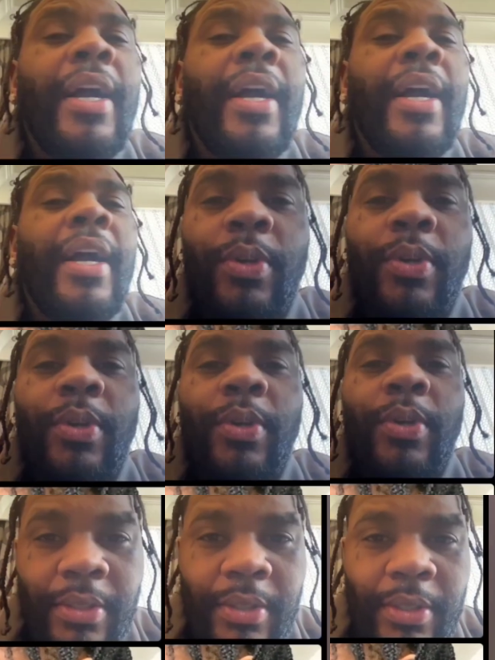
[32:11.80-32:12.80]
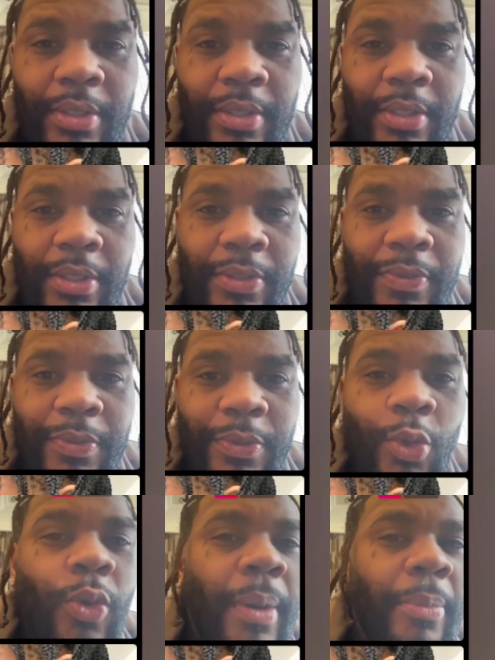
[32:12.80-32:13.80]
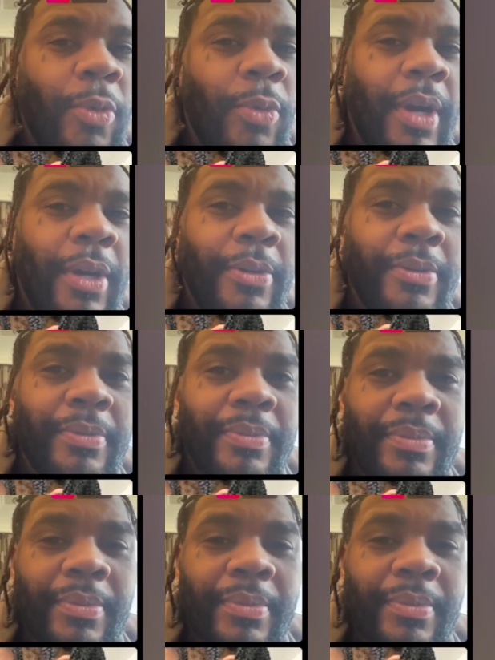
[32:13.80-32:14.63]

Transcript: gotta reassess who I'm around.